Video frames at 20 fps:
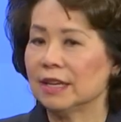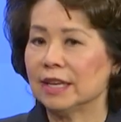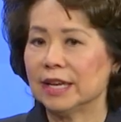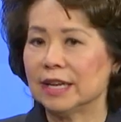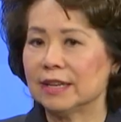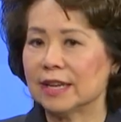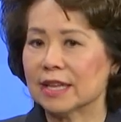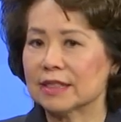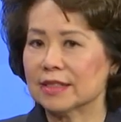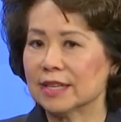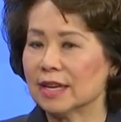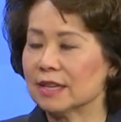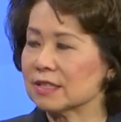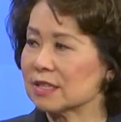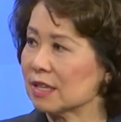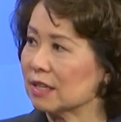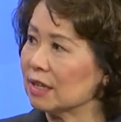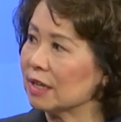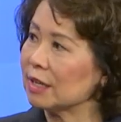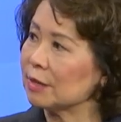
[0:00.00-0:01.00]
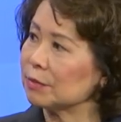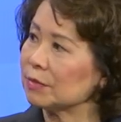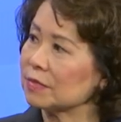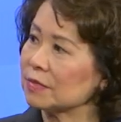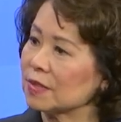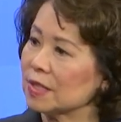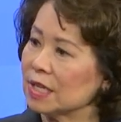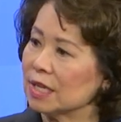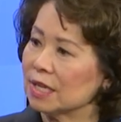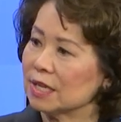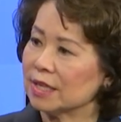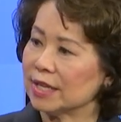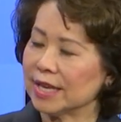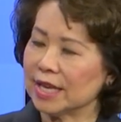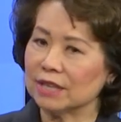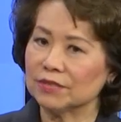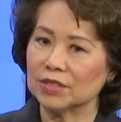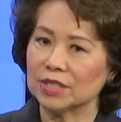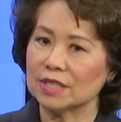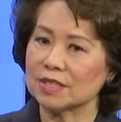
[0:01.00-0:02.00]
And at that time, the
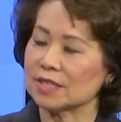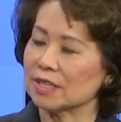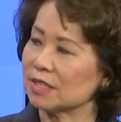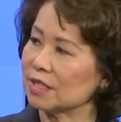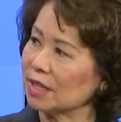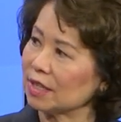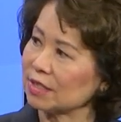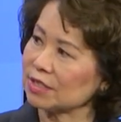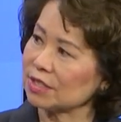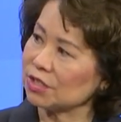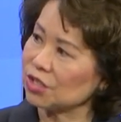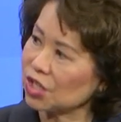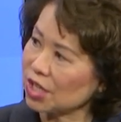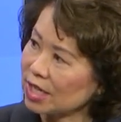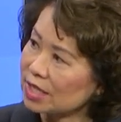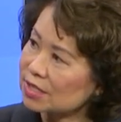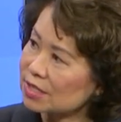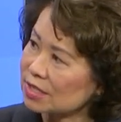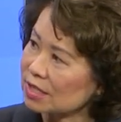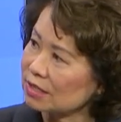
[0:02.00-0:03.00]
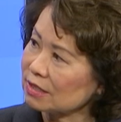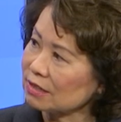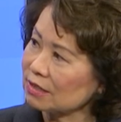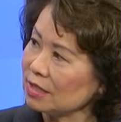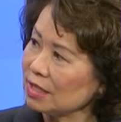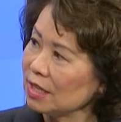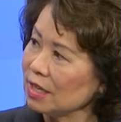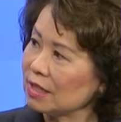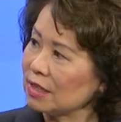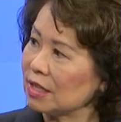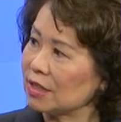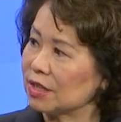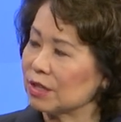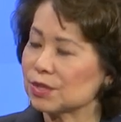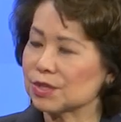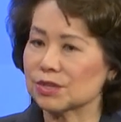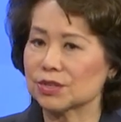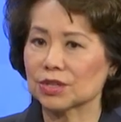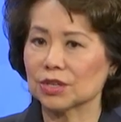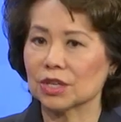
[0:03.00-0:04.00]
evidence did not suggest that
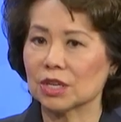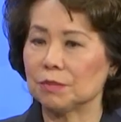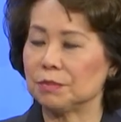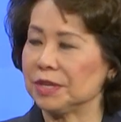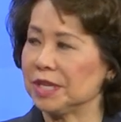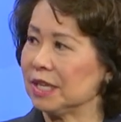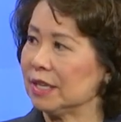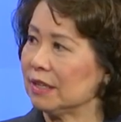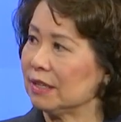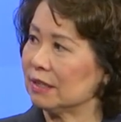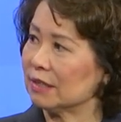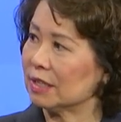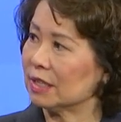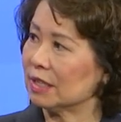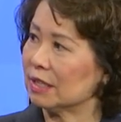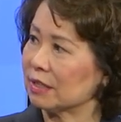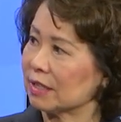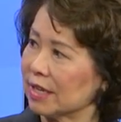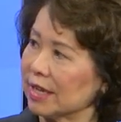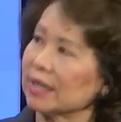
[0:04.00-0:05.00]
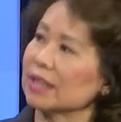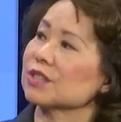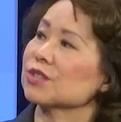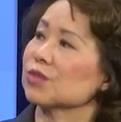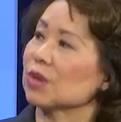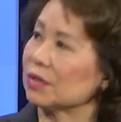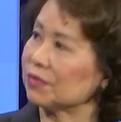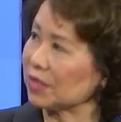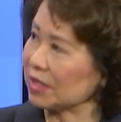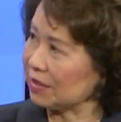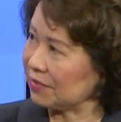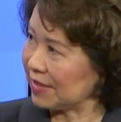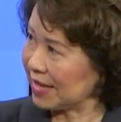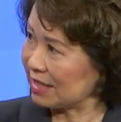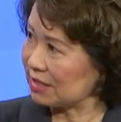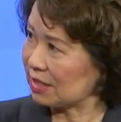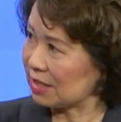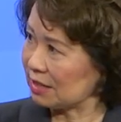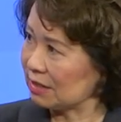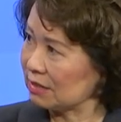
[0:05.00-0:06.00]
this was going to be a catastrophic
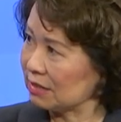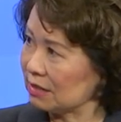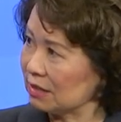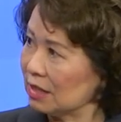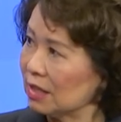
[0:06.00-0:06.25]
event.